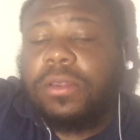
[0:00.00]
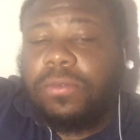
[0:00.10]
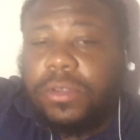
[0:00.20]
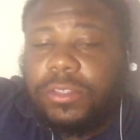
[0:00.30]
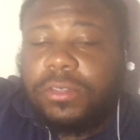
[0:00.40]

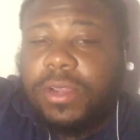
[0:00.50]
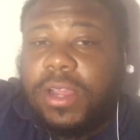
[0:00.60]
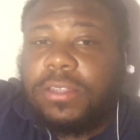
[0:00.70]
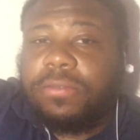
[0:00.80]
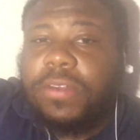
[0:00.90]
Once you
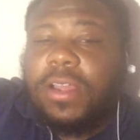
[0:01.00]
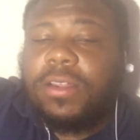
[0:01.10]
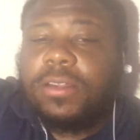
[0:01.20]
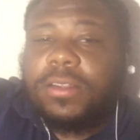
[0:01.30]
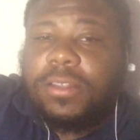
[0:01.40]
guys find
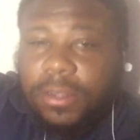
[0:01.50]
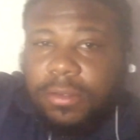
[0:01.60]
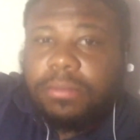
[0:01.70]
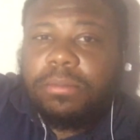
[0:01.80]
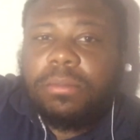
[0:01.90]
a
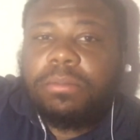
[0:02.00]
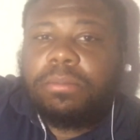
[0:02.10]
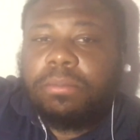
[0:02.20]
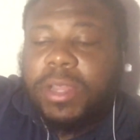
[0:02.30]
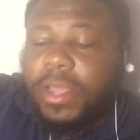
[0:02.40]
good
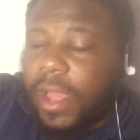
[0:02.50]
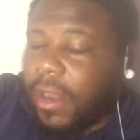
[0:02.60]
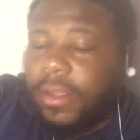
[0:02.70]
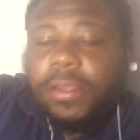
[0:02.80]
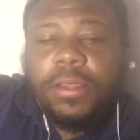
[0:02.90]

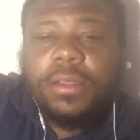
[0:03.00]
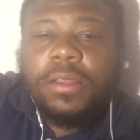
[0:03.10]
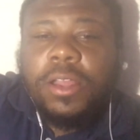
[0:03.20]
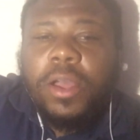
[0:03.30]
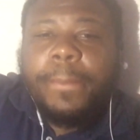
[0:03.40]
mechanic,
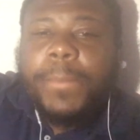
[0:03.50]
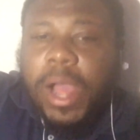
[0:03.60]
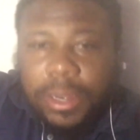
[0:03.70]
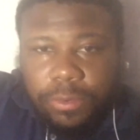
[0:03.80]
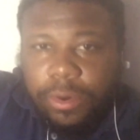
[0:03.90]

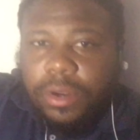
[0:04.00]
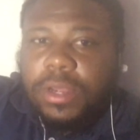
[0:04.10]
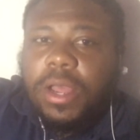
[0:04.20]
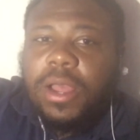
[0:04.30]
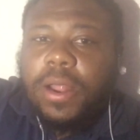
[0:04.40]
bodywork
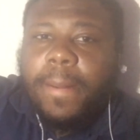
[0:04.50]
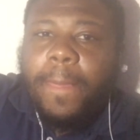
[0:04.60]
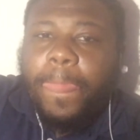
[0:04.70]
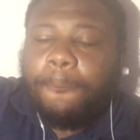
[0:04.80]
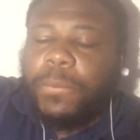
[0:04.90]
guy,
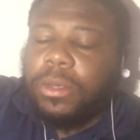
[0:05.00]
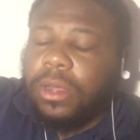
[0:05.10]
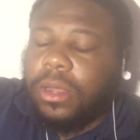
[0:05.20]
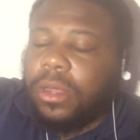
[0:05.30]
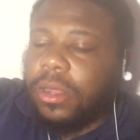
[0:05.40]

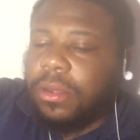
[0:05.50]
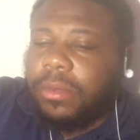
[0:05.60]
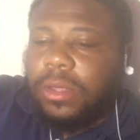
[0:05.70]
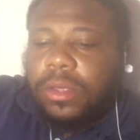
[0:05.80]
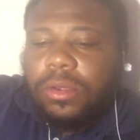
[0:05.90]

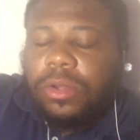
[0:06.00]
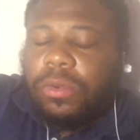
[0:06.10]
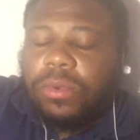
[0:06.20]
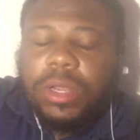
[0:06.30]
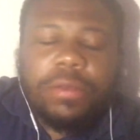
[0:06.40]

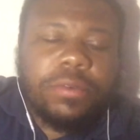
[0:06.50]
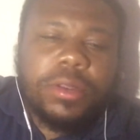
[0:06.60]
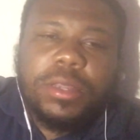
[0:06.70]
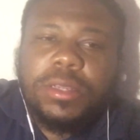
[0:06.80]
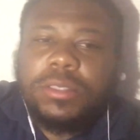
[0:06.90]
whatever it
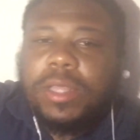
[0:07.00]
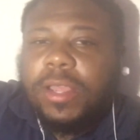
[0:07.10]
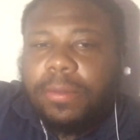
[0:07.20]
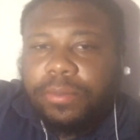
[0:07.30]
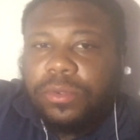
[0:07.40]
is that
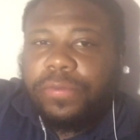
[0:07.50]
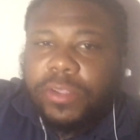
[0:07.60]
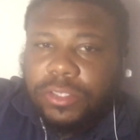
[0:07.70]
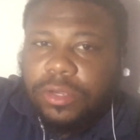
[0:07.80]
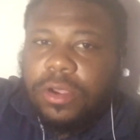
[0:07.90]
helping you
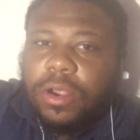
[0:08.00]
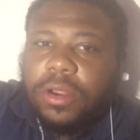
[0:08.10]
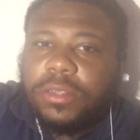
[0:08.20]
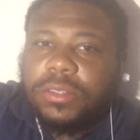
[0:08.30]
fix your cars,